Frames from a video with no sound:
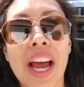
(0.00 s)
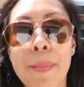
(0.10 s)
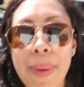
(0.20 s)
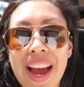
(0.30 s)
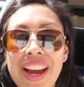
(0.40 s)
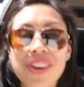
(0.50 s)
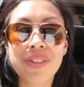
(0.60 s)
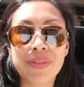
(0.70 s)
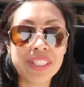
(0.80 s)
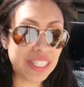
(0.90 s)
got back
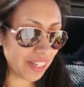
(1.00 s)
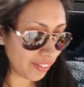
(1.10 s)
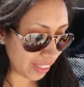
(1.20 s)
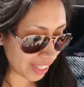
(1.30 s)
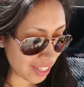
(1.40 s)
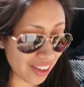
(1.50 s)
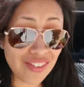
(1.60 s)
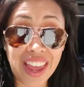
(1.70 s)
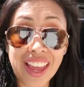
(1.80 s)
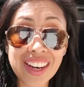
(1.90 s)
from Steve Liss
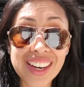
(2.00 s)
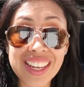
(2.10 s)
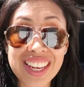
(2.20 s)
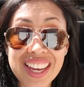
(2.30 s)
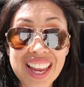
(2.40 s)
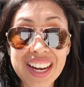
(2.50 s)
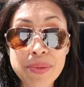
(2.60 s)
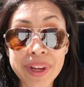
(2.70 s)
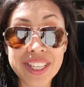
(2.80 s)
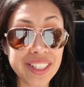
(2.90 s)
event. He had an
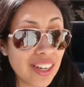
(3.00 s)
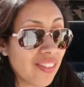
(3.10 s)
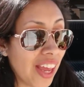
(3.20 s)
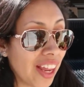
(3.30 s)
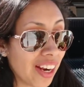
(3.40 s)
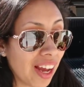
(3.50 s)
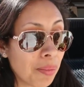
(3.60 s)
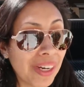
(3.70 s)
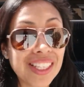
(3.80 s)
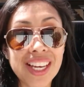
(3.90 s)
amazing event. I'm
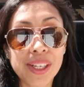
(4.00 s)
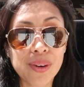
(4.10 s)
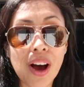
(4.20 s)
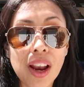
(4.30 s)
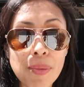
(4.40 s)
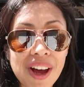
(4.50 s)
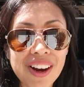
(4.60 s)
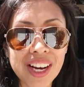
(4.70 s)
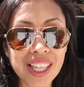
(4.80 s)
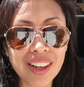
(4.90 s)
gonna tell you all
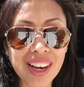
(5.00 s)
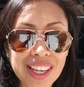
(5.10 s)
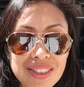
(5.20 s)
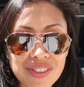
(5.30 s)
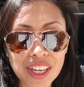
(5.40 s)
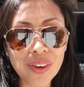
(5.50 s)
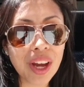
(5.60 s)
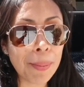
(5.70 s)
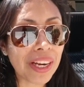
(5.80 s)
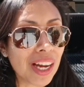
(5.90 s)
about it in the next video
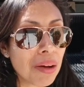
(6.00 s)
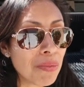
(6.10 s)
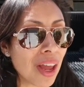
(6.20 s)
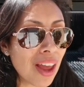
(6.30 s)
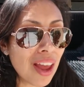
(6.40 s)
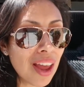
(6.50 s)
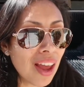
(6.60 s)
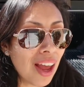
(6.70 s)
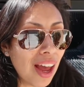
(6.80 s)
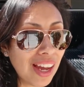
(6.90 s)
coming up.
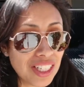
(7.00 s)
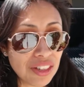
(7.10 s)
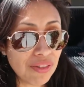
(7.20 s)
I just